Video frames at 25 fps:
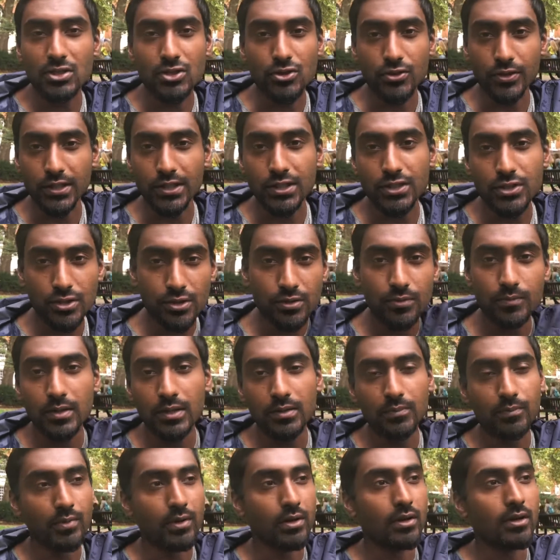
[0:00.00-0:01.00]
strange to
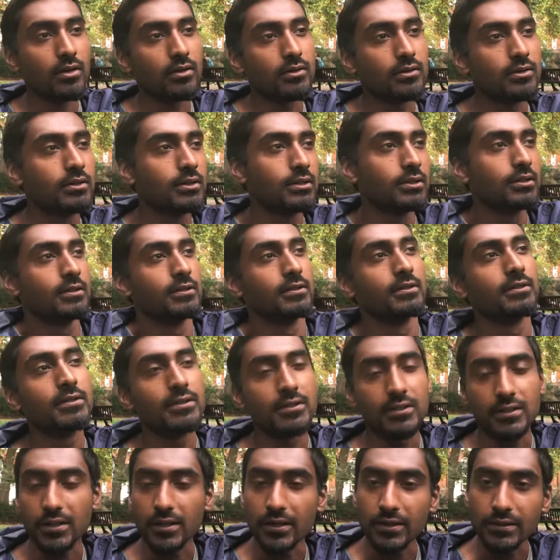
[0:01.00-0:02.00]
me, but
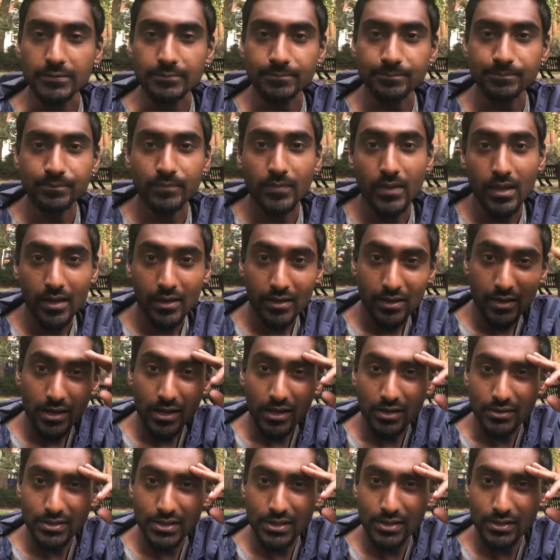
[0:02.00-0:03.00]
yeah.
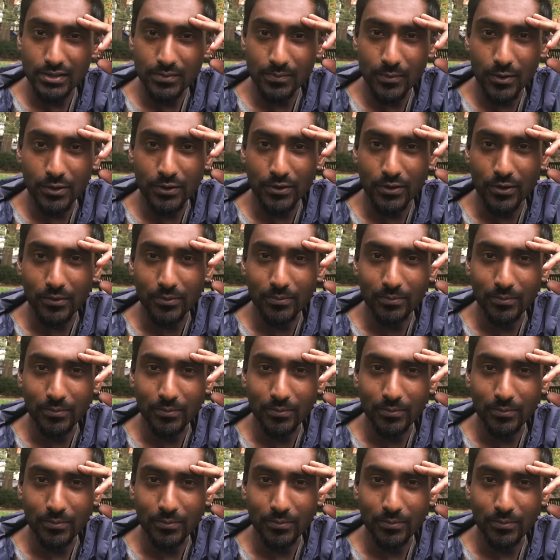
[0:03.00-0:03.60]
I'll see you tomorrow though,